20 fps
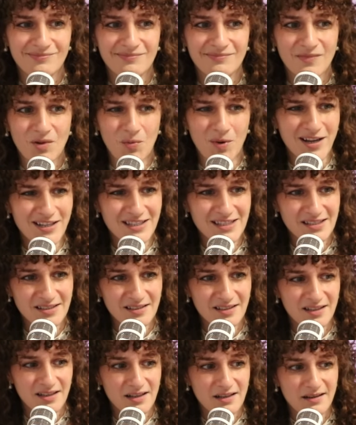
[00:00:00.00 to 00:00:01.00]
what?
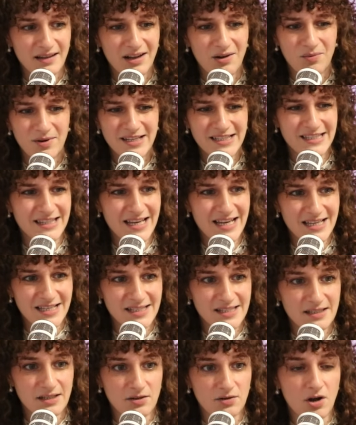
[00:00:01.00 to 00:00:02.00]
Like, what is
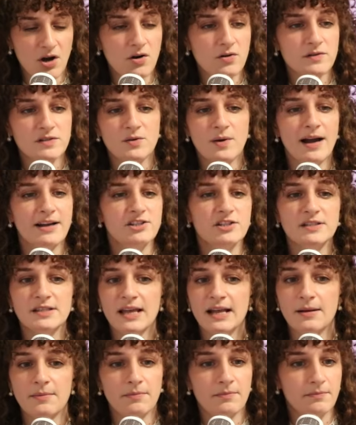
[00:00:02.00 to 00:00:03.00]
this? You know? So I just
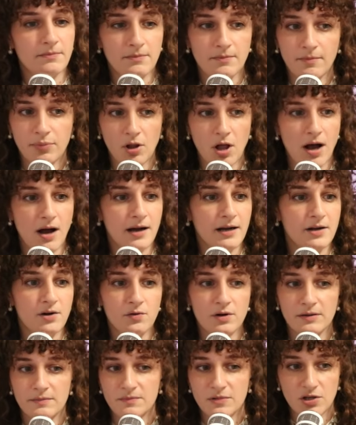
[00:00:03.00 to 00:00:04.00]
like block
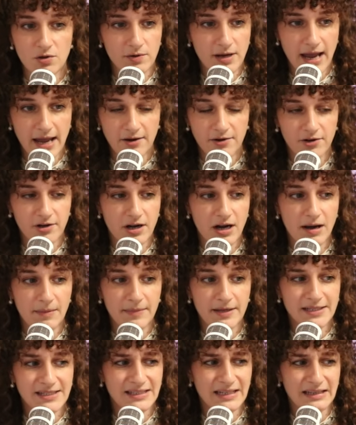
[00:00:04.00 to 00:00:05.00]
or mute hater
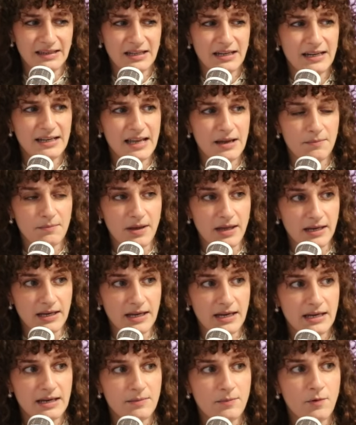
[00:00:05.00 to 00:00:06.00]
comments. Not that I get
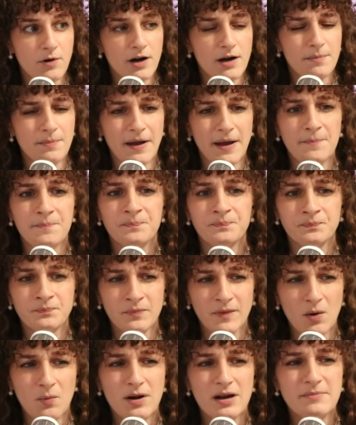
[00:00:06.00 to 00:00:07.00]
many anymore, but
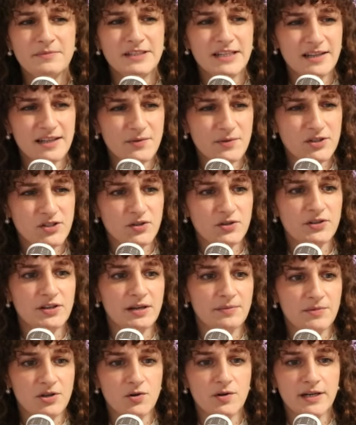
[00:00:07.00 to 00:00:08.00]
when I'm dealing with certain
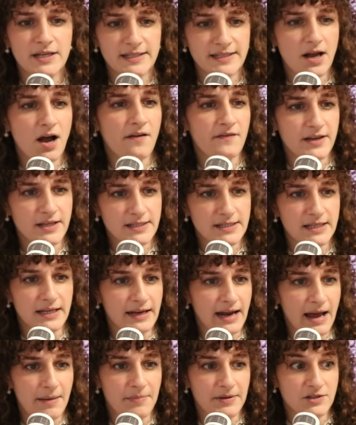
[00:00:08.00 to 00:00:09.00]
communities, obviously
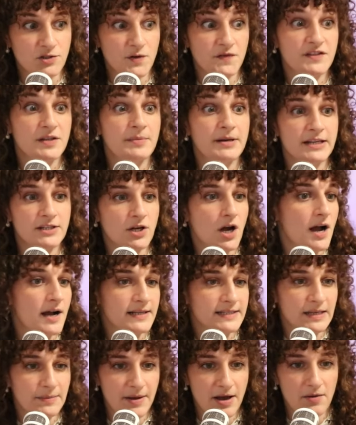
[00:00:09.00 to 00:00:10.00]
it happens. Or if somebody
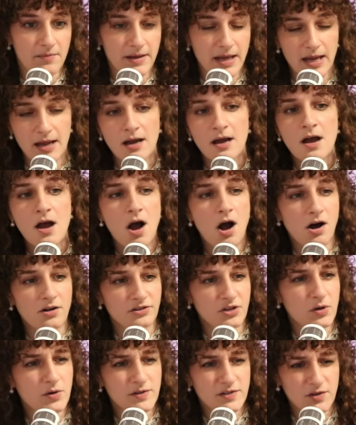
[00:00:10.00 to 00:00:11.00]
talks about me, I'll
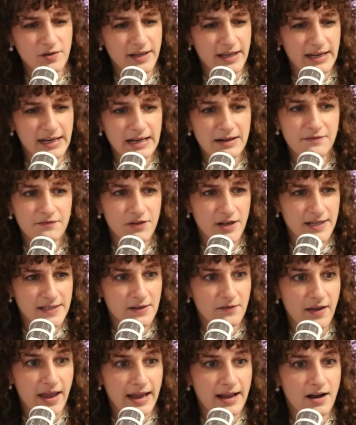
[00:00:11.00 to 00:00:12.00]
notice I'll get an influx
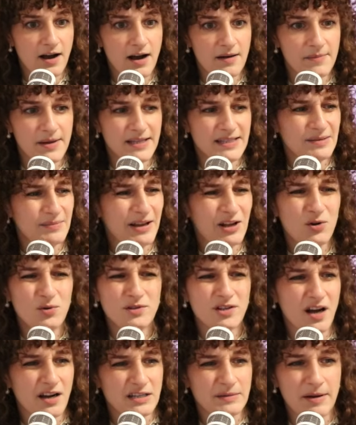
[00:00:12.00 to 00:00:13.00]
of hate comments. I'm like, who
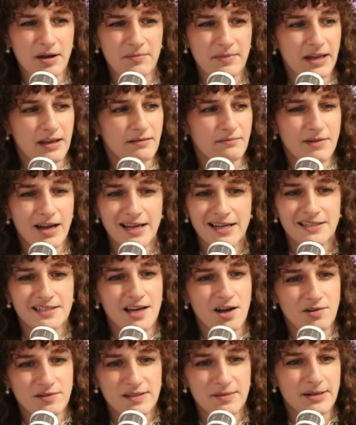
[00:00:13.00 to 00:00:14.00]
talked about me? I can
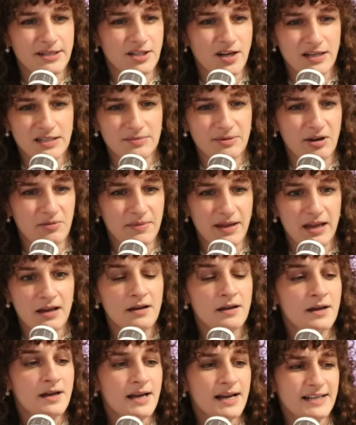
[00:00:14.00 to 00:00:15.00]
tell somebody talked about me
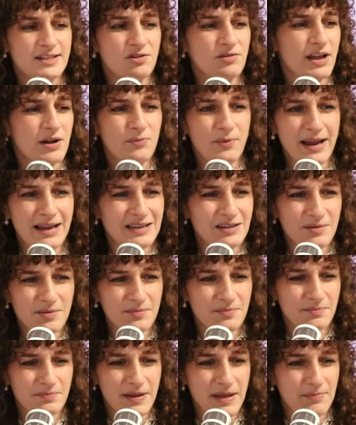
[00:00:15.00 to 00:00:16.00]
because I'll get
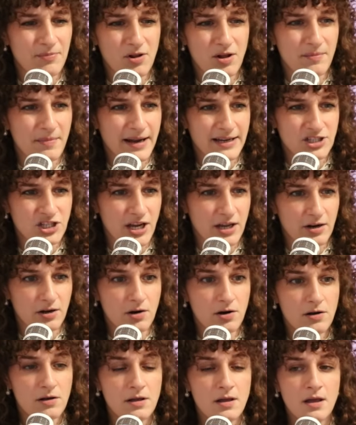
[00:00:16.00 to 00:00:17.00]
random people on my
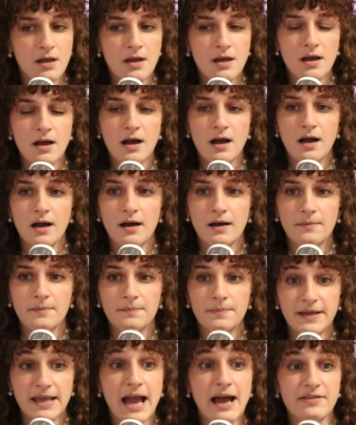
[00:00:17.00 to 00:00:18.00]
channel um,
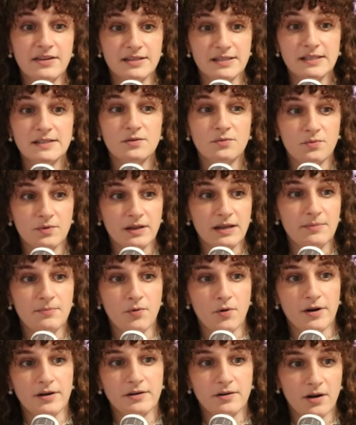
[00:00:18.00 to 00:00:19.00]
but yeah, this is a really
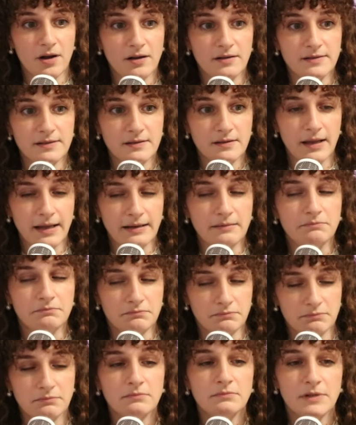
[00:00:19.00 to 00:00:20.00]
important like
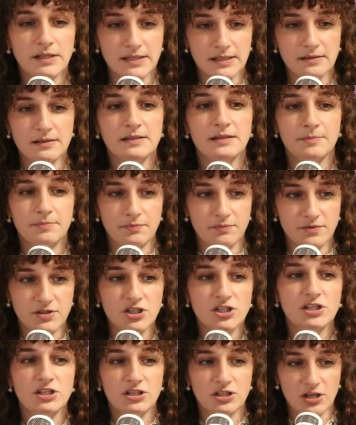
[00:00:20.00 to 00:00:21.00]
this is
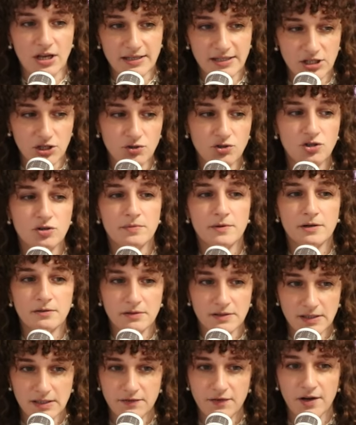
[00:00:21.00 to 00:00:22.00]
just as a YouTuber,
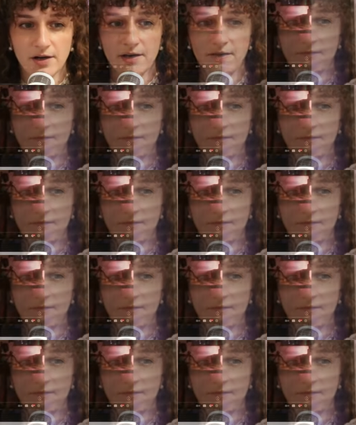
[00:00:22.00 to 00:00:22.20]
this is very